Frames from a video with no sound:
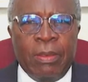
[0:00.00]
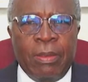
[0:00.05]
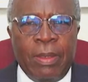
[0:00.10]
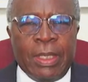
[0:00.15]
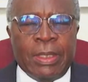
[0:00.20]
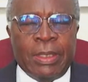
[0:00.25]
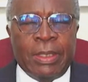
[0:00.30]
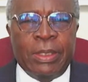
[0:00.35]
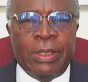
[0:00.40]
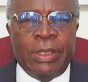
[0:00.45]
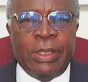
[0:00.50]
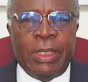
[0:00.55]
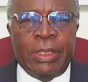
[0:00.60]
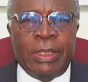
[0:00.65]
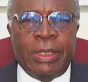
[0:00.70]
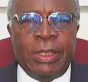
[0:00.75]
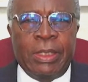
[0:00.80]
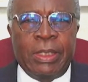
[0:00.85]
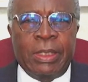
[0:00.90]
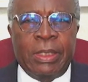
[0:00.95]
That
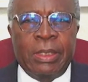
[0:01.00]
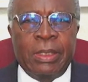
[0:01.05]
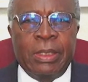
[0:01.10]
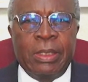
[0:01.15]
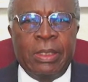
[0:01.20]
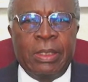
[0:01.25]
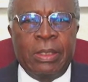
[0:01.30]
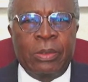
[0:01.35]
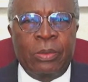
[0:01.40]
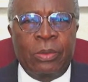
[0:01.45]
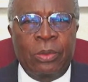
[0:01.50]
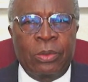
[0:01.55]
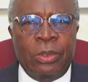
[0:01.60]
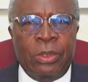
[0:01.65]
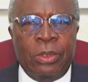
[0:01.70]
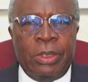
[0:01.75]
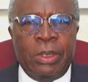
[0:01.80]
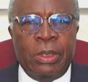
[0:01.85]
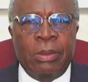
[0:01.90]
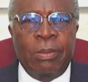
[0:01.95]
seriousness
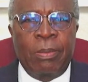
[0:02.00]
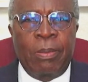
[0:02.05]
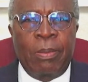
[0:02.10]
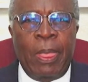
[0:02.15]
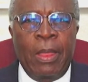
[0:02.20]
includes